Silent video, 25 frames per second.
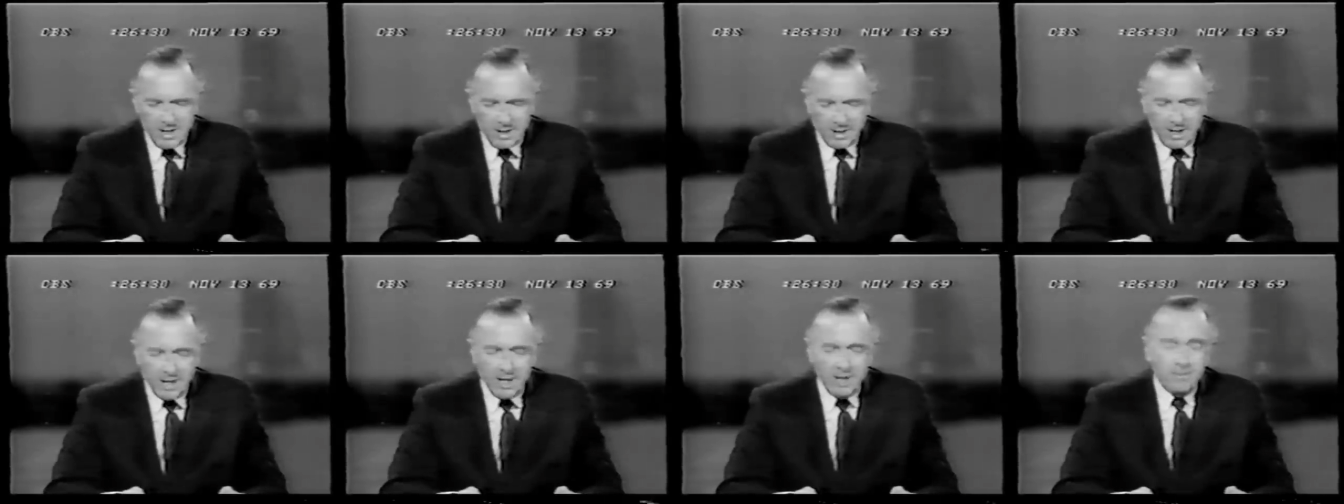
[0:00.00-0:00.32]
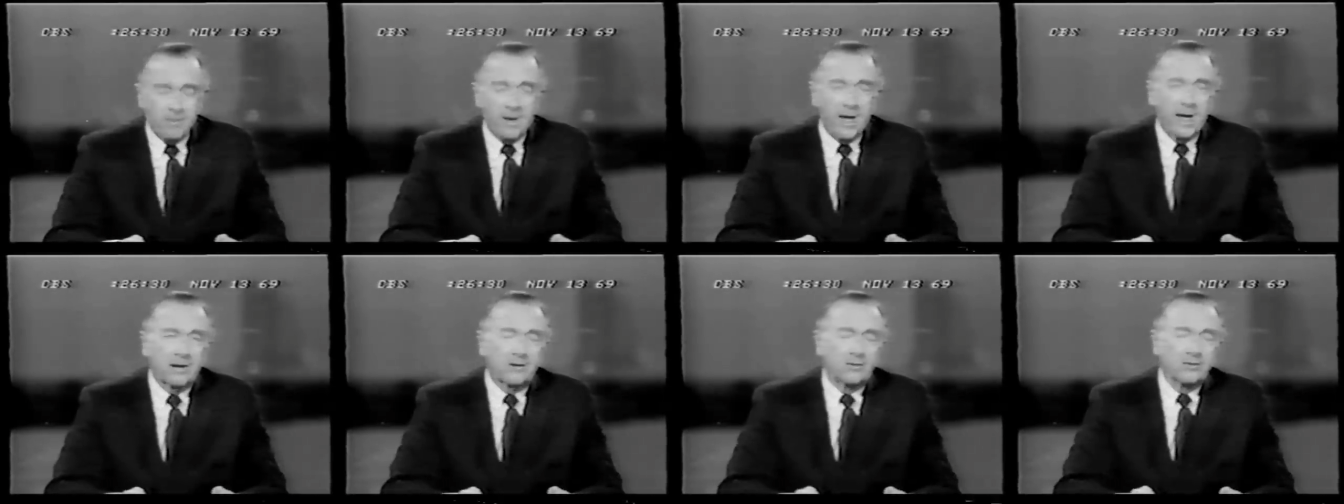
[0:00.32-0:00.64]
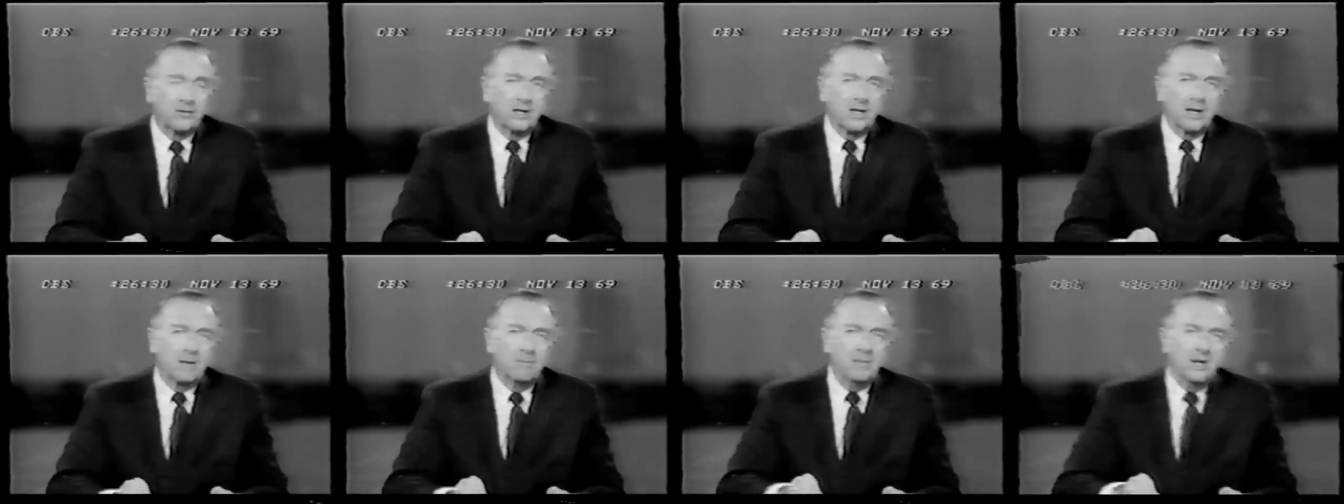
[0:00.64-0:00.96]
Getting back
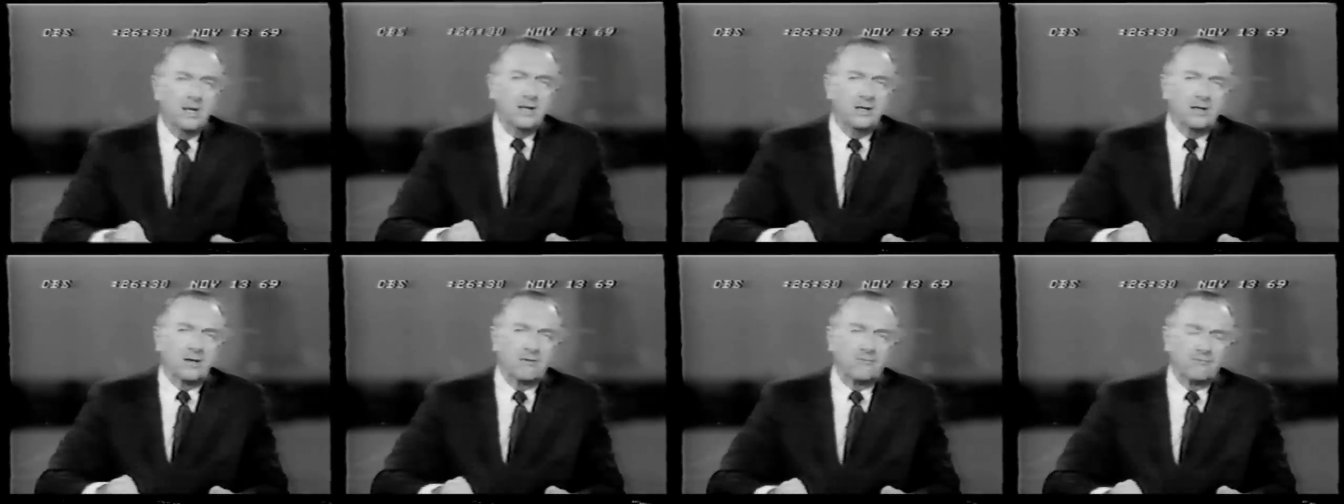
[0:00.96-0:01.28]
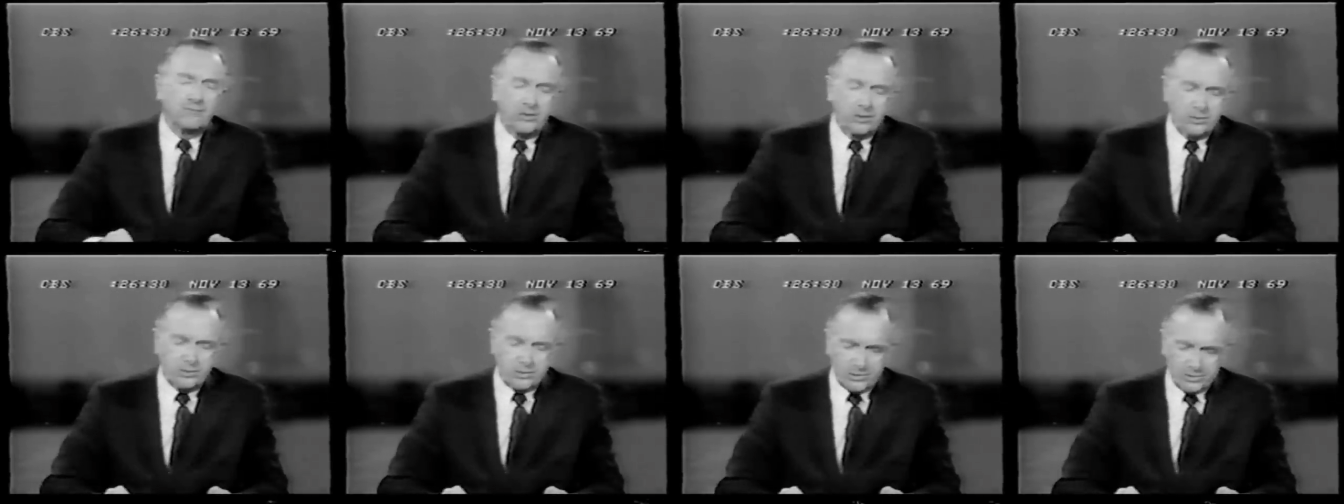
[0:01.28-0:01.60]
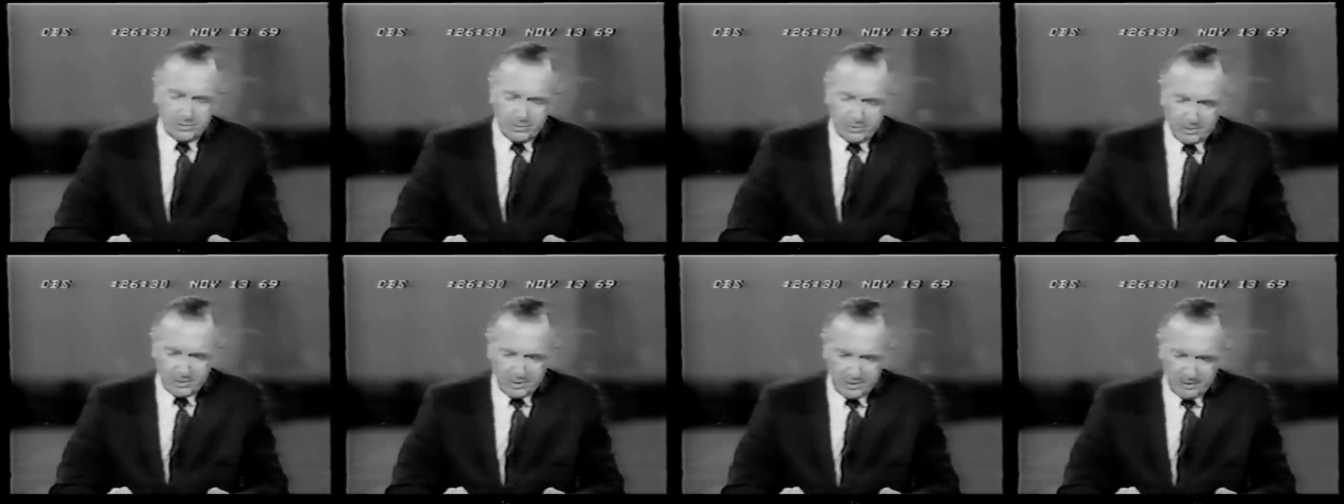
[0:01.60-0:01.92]
to the immediate
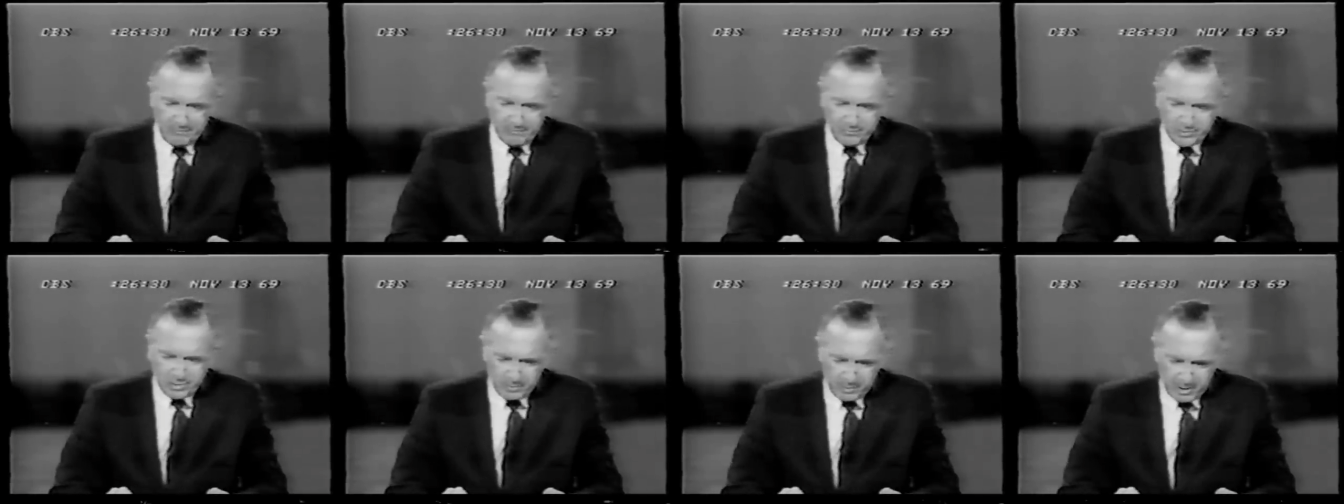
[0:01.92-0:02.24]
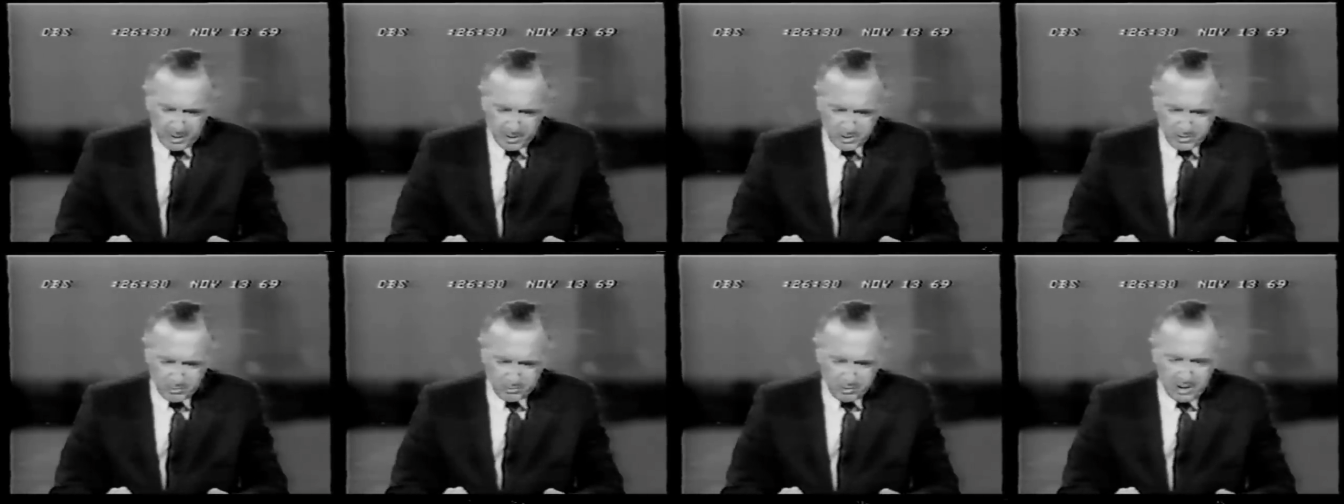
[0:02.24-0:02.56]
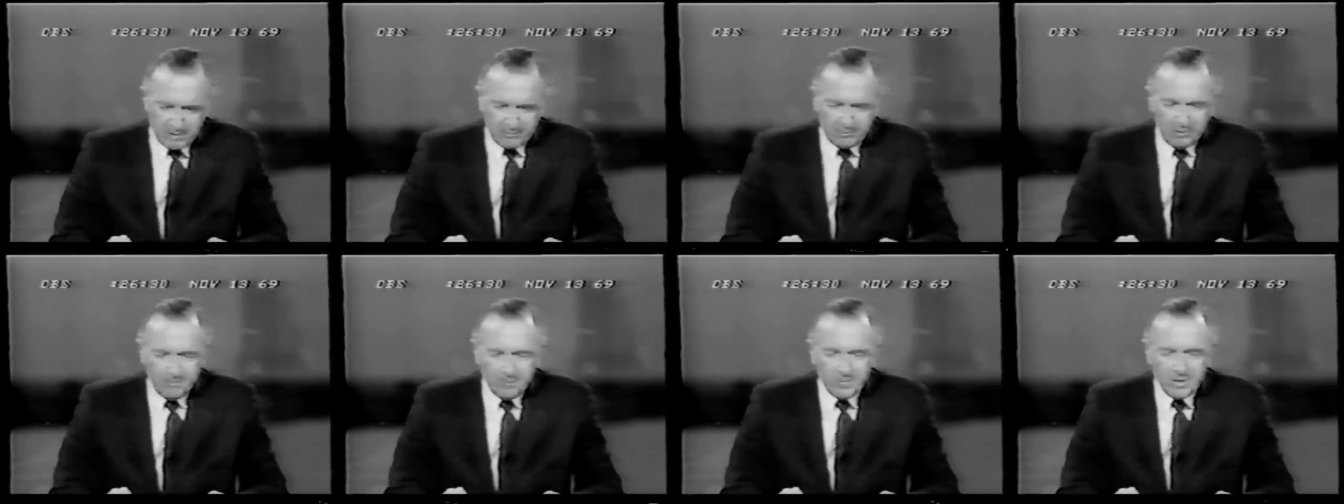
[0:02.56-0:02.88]
future of space
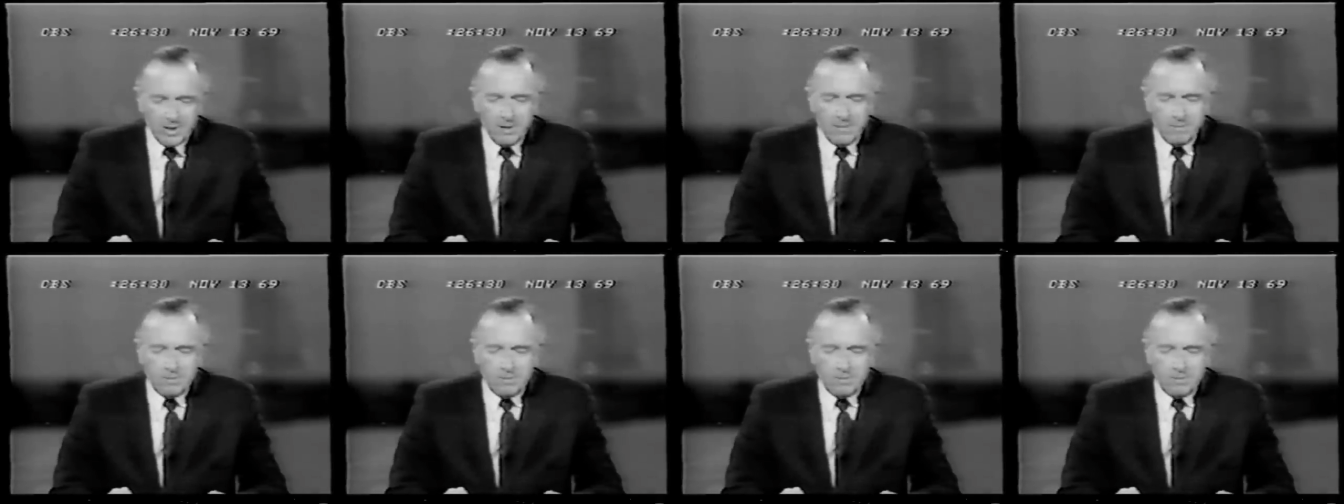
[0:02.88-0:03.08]
travel,